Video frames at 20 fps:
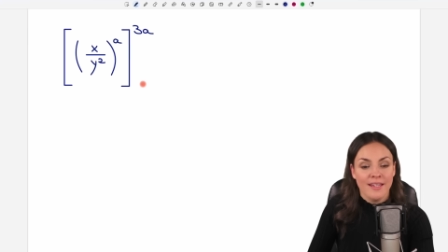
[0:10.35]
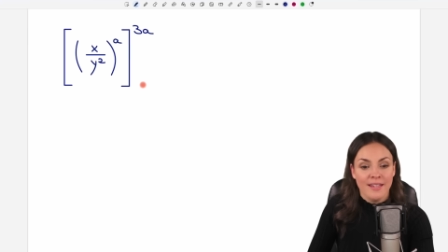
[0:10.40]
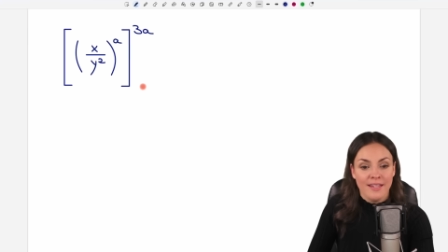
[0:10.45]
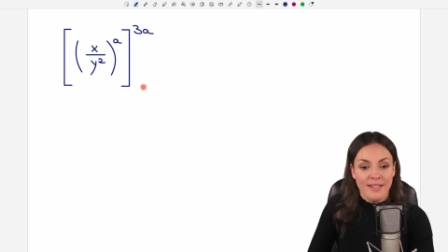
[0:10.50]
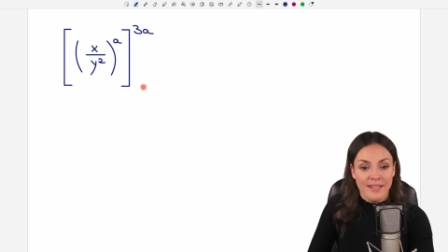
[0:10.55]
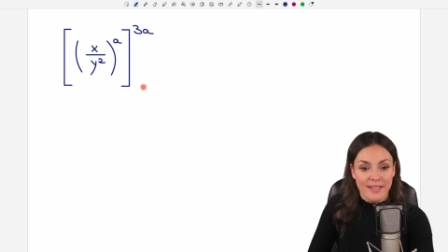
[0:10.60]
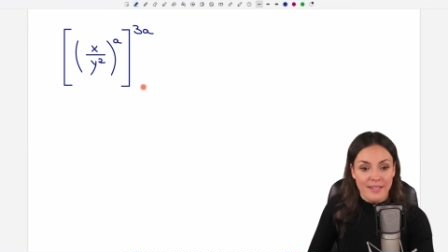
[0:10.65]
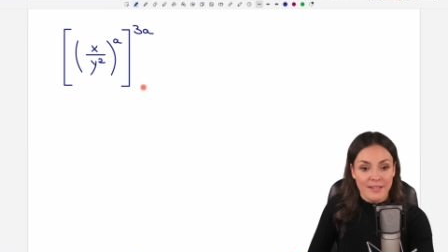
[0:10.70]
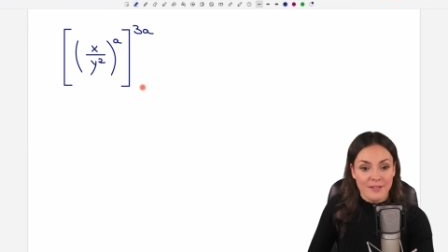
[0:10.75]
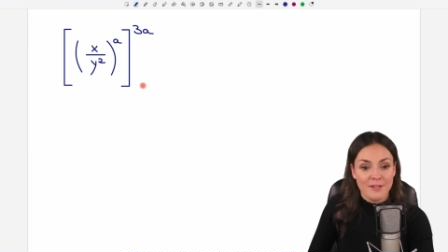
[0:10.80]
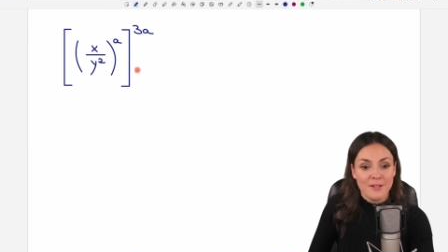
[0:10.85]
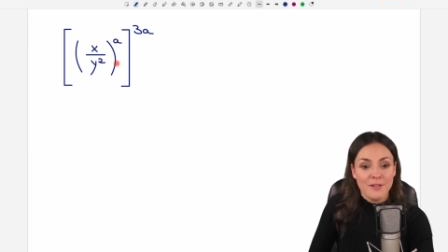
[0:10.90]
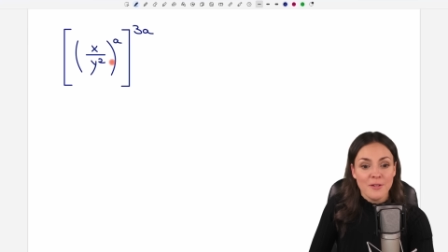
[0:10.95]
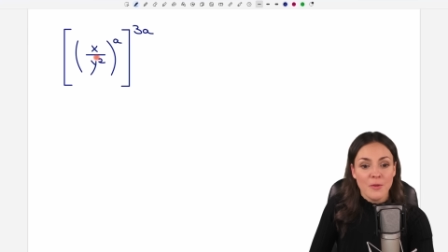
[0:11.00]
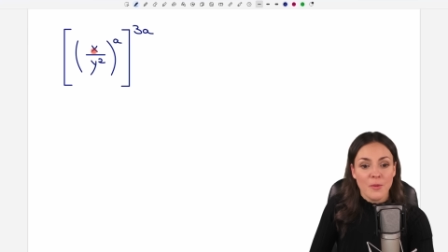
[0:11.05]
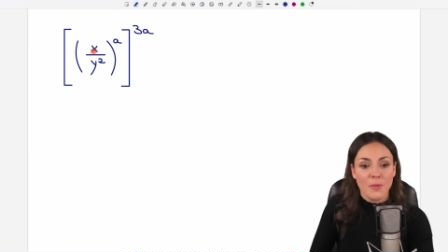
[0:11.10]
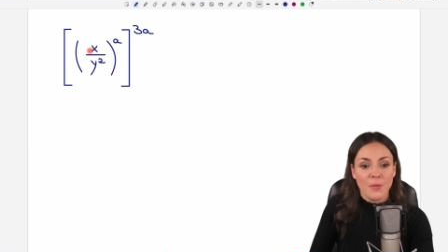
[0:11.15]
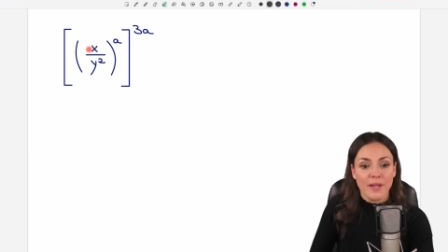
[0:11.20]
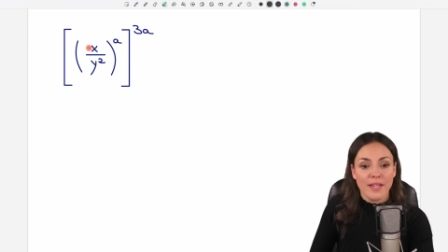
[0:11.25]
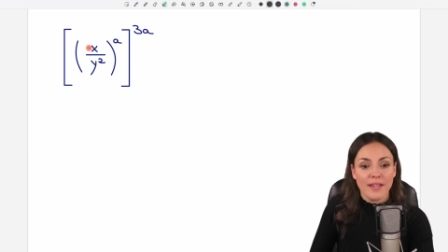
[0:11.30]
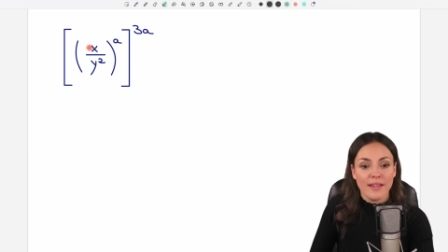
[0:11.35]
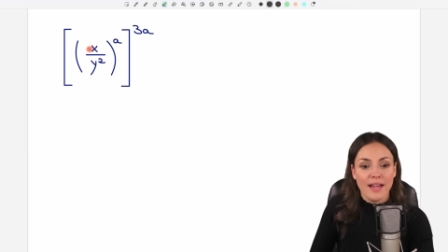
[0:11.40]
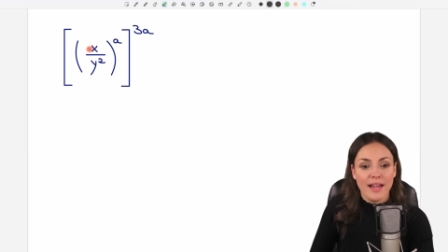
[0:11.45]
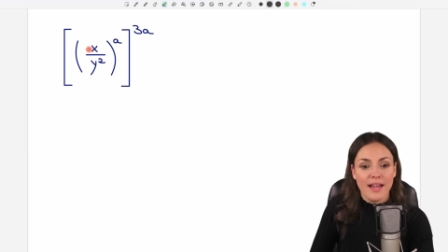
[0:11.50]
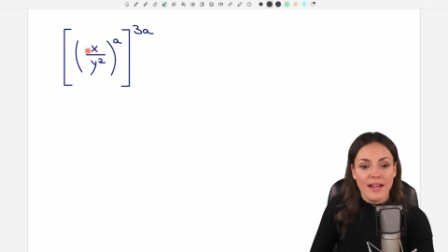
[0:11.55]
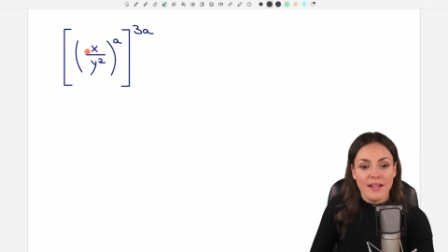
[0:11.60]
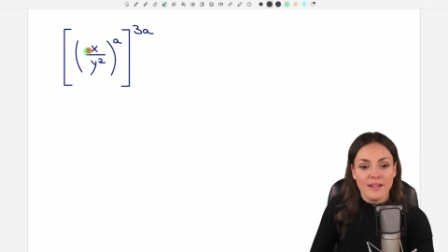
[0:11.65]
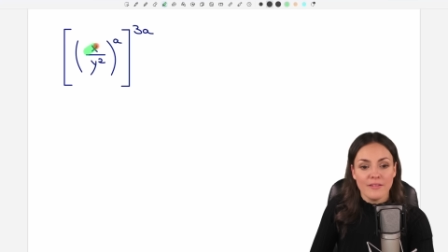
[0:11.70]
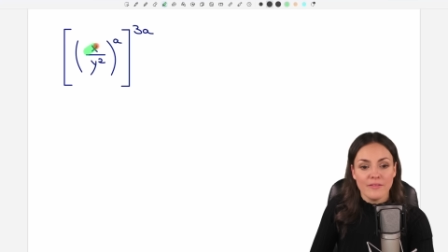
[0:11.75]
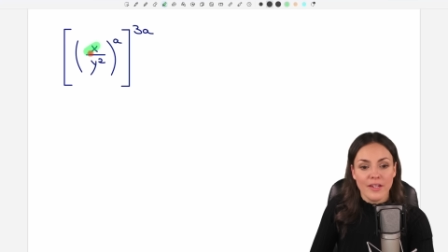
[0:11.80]
Here we
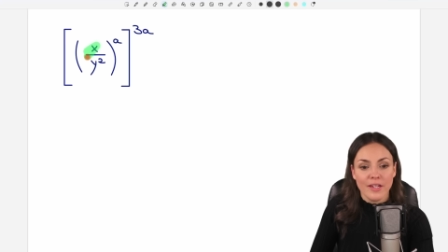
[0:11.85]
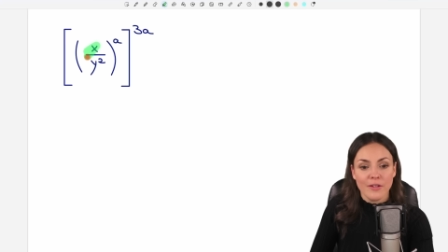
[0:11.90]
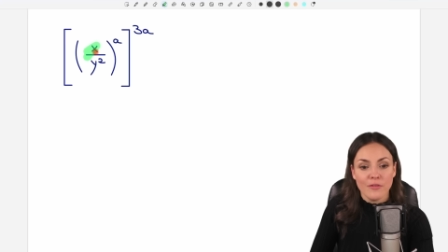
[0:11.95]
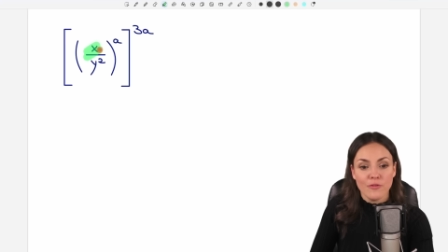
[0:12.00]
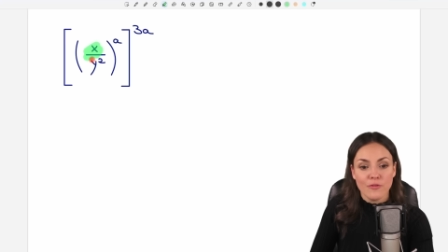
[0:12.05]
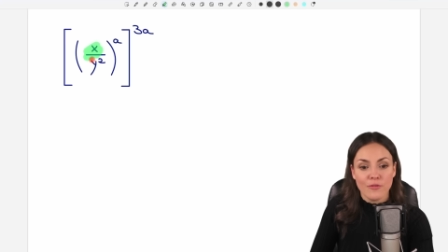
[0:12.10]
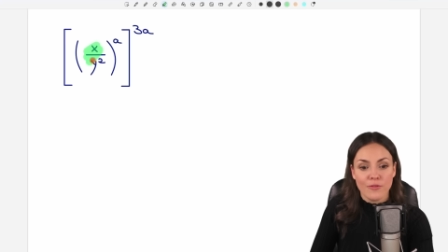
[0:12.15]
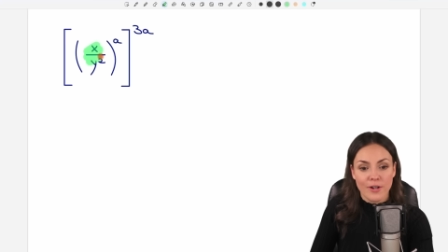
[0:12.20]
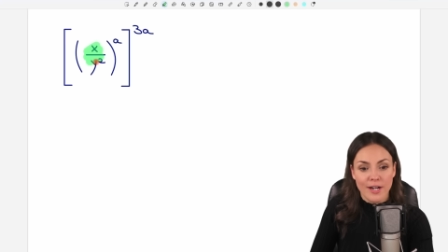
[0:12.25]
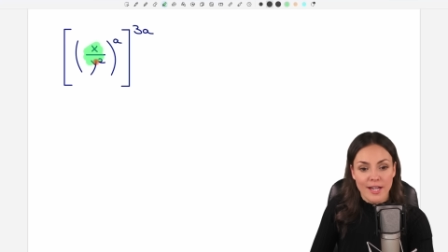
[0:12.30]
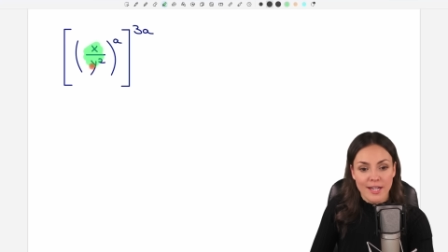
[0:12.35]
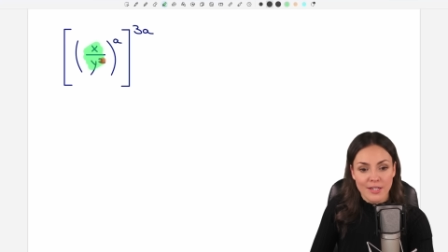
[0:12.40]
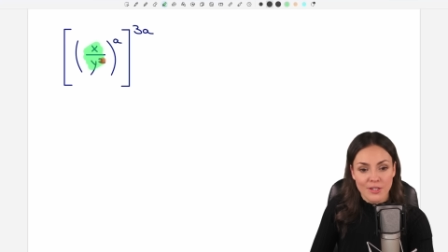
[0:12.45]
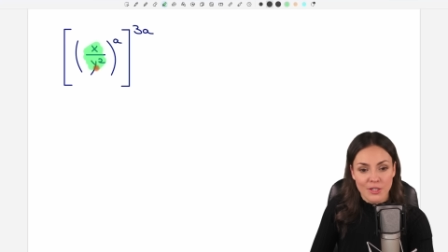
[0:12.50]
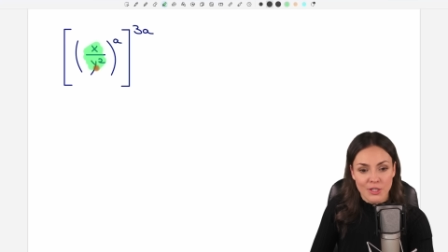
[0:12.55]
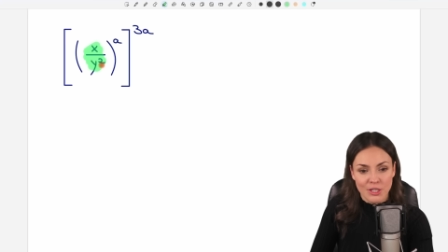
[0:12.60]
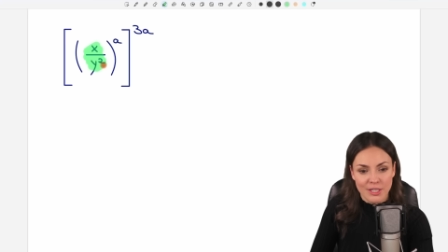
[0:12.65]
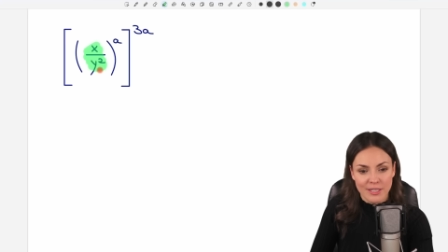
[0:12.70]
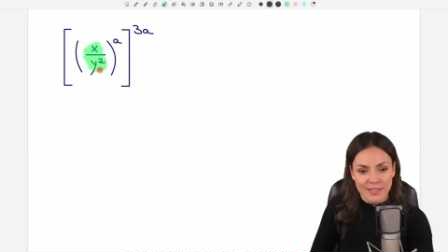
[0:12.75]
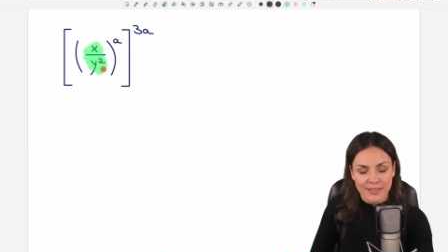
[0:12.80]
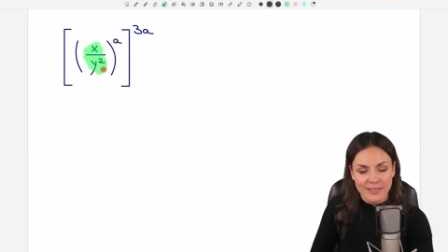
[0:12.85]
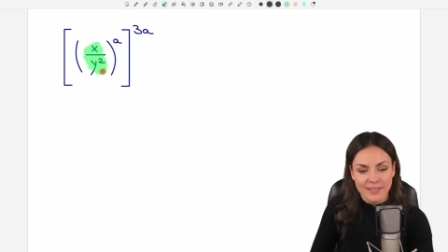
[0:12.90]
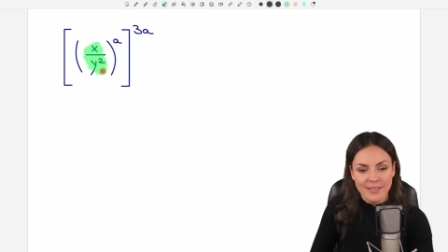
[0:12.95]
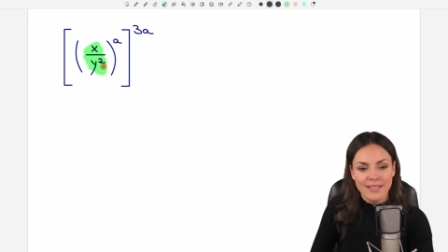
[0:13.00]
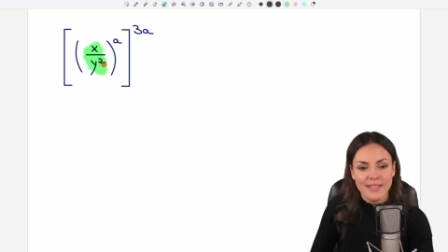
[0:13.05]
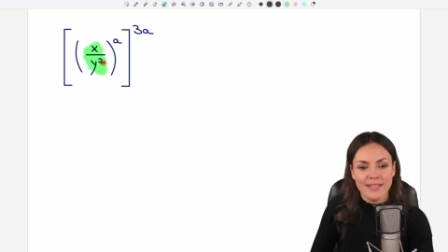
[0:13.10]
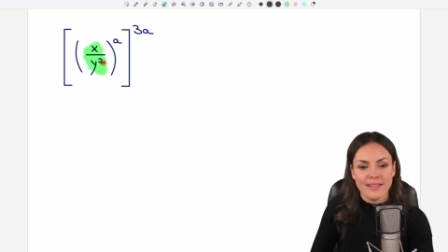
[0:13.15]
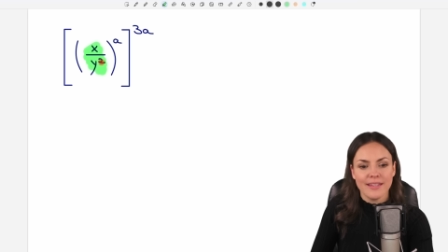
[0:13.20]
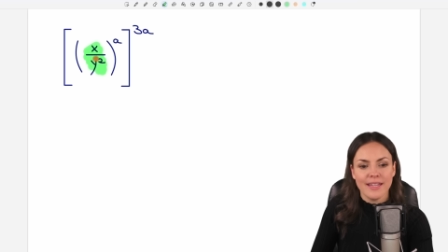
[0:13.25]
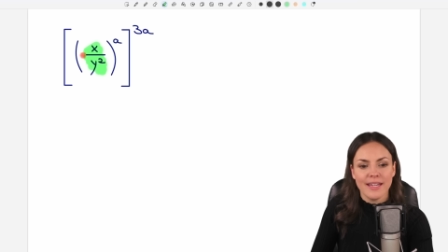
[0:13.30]
have a
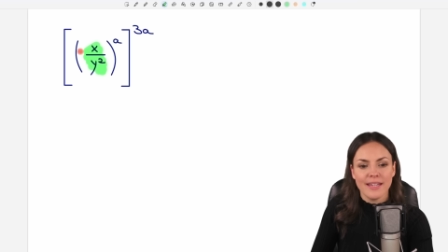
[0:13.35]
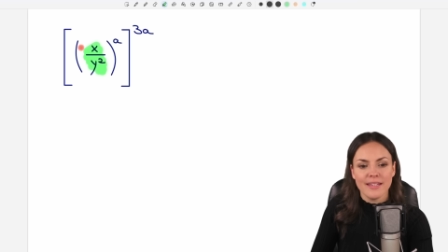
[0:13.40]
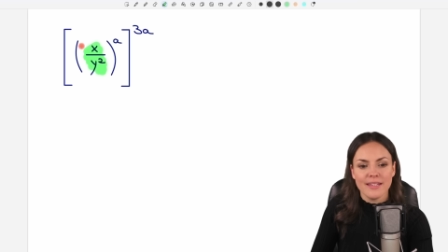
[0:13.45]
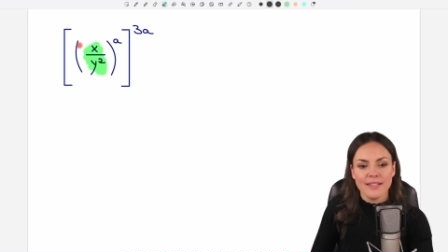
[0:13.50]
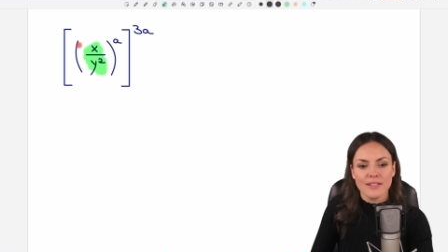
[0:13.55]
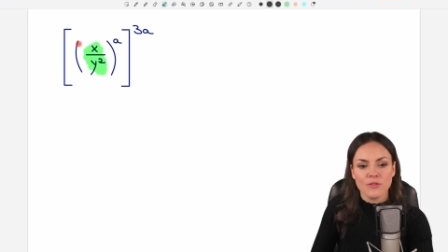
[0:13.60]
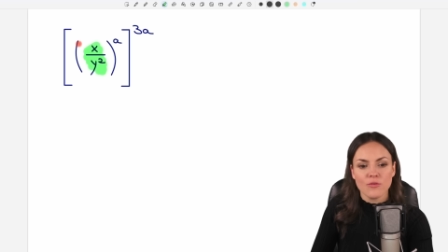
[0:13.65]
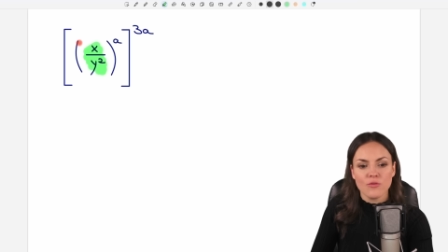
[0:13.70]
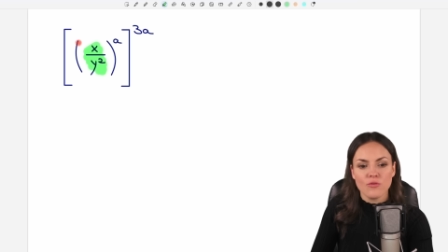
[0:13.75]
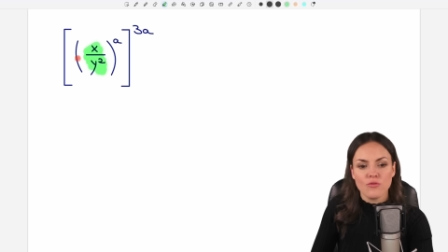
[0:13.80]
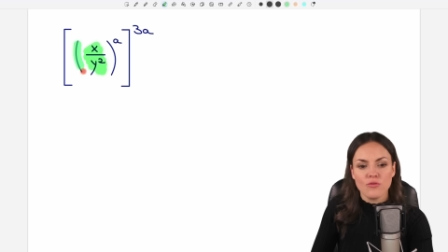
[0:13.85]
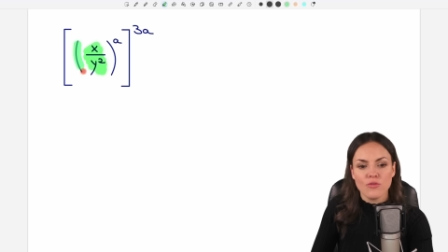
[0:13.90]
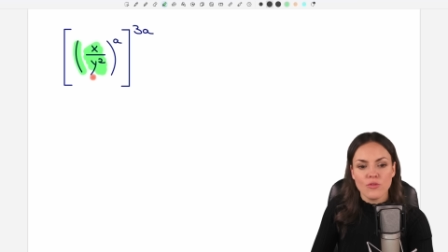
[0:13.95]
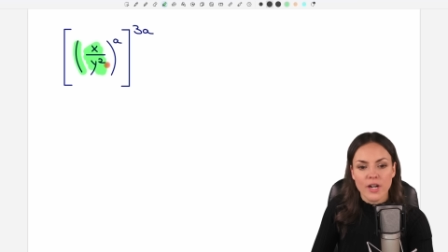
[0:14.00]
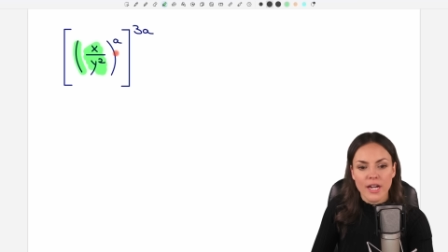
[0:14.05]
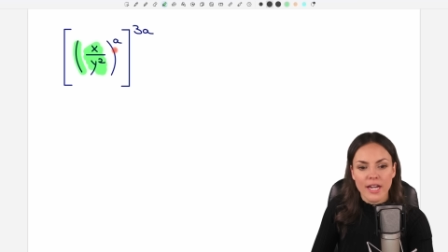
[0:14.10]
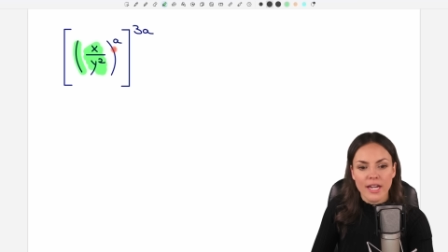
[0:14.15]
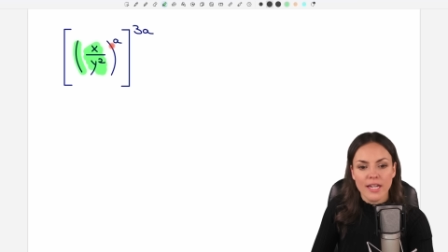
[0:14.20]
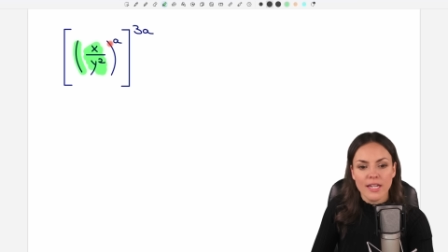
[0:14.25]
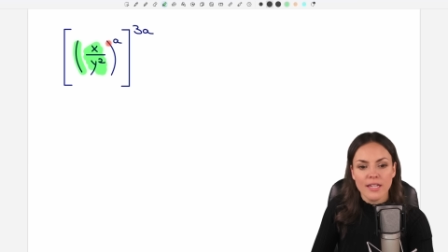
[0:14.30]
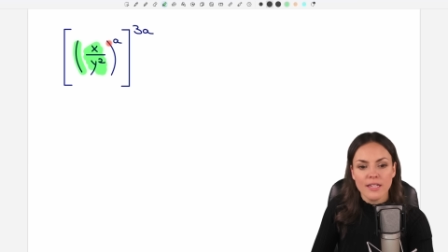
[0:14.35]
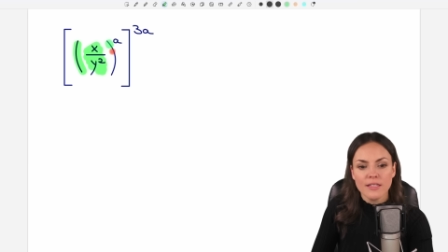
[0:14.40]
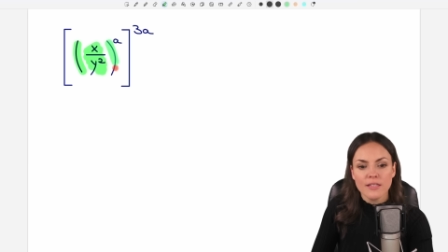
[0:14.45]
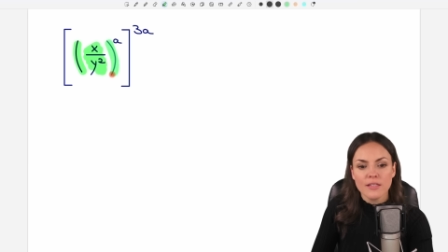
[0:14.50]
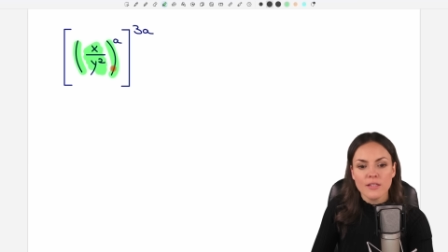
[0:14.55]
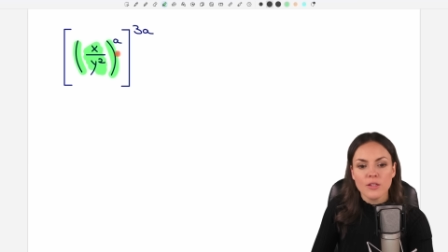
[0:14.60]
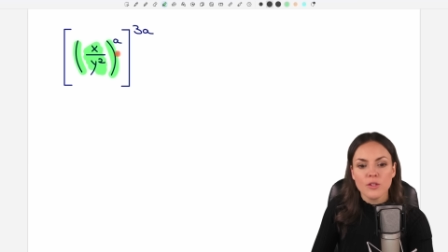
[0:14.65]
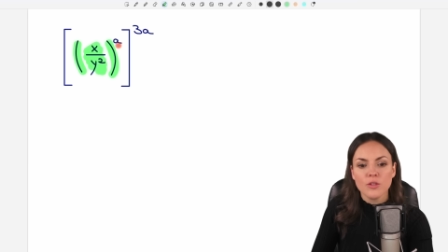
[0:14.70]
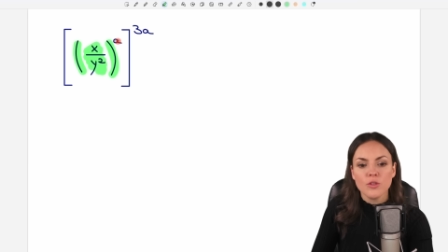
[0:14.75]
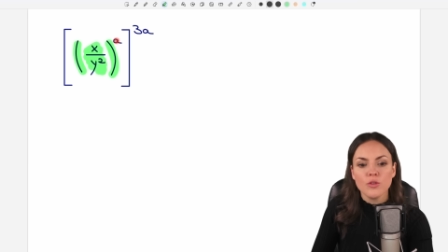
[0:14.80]
fraction that is
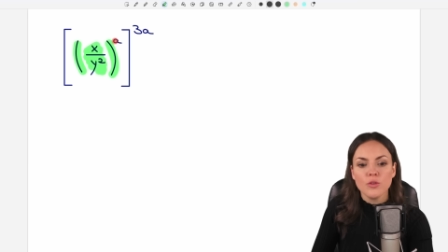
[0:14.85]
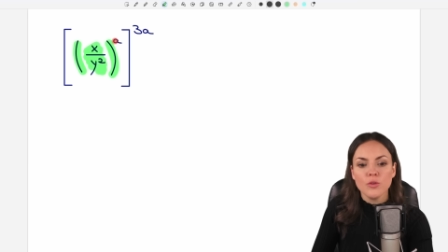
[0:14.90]
raised